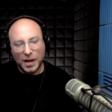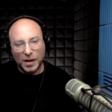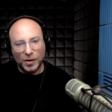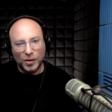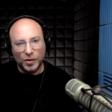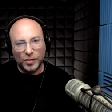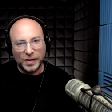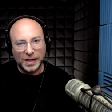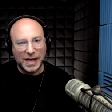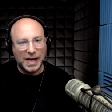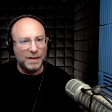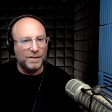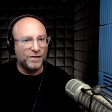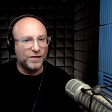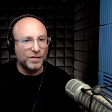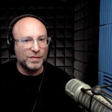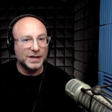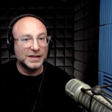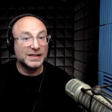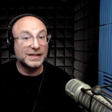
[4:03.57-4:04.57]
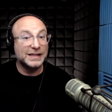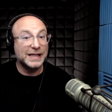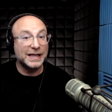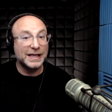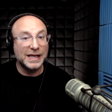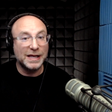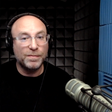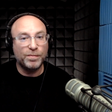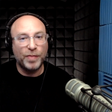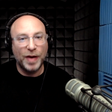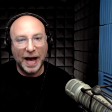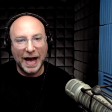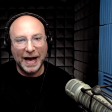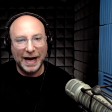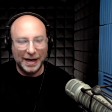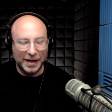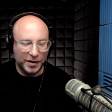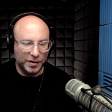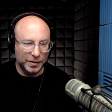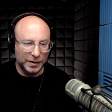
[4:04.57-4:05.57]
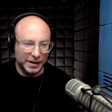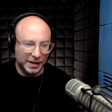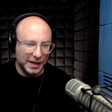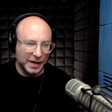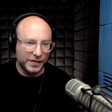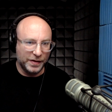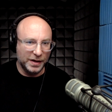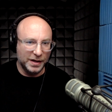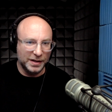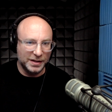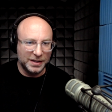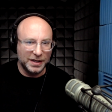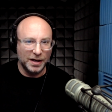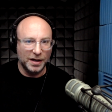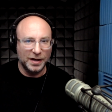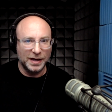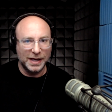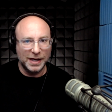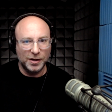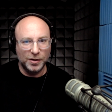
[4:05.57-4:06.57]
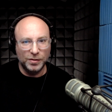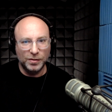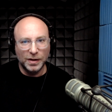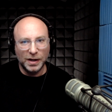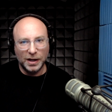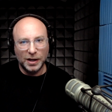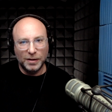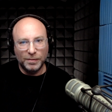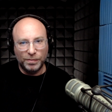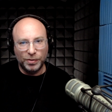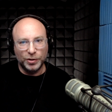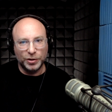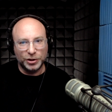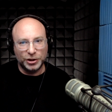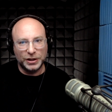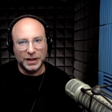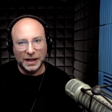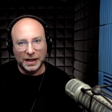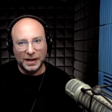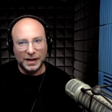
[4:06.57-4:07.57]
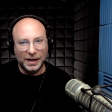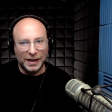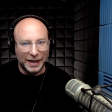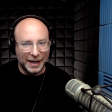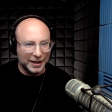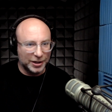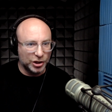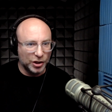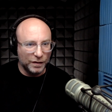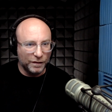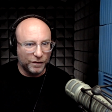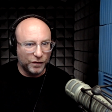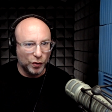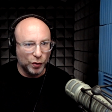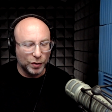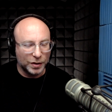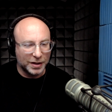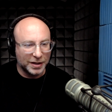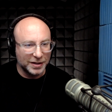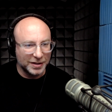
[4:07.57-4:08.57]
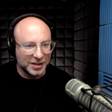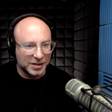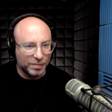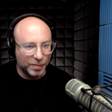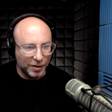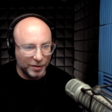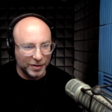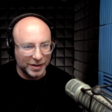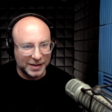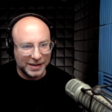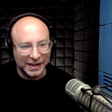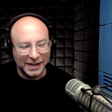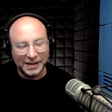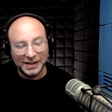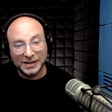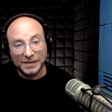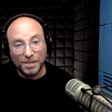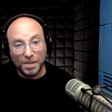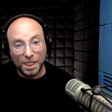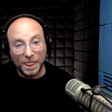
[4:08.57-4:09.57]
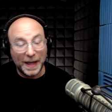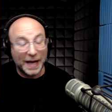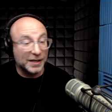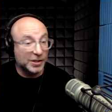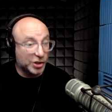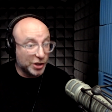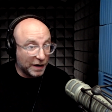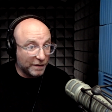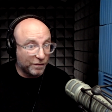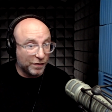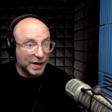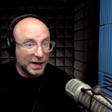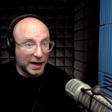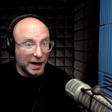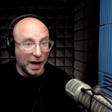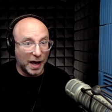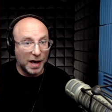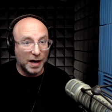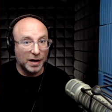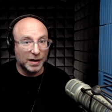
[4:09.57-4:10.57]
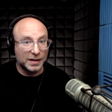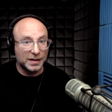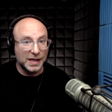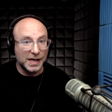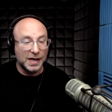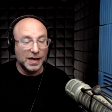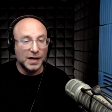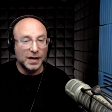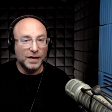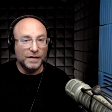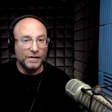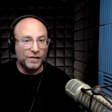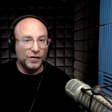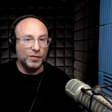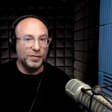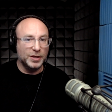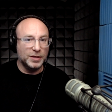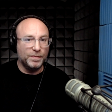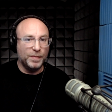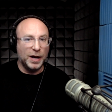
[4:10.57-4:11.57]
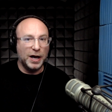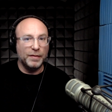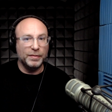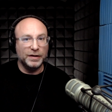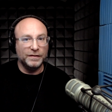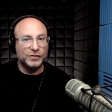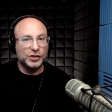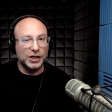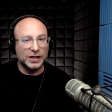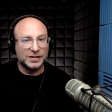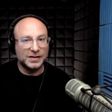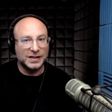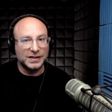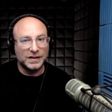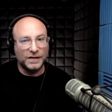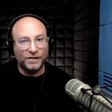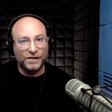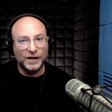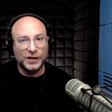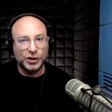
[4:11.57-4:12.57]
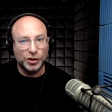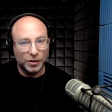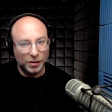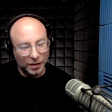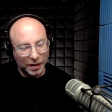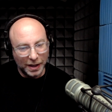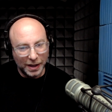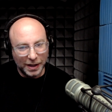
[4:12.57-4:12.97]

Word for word: or the infamous Sidney Powell, another attorney who pushed election fraud conspiracies, and Jeffrey Clark, the former Department of Justice official,